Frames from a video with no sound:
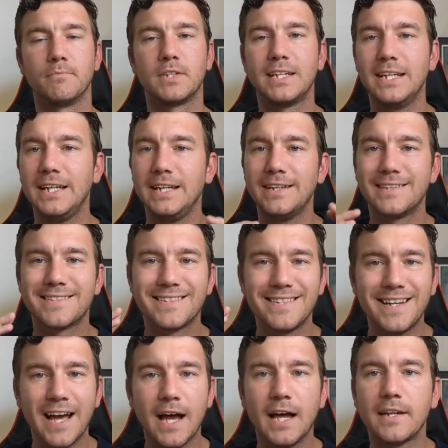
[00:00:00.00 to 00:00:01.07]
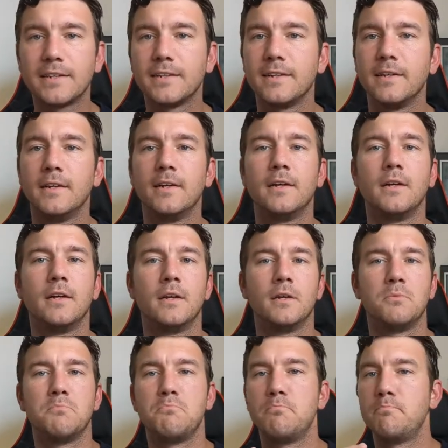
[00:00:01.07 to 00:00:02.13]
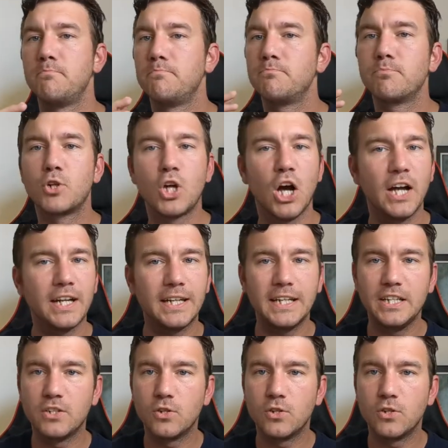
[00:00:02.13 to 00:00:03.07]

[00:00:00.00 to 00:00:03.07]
Keene does not cut any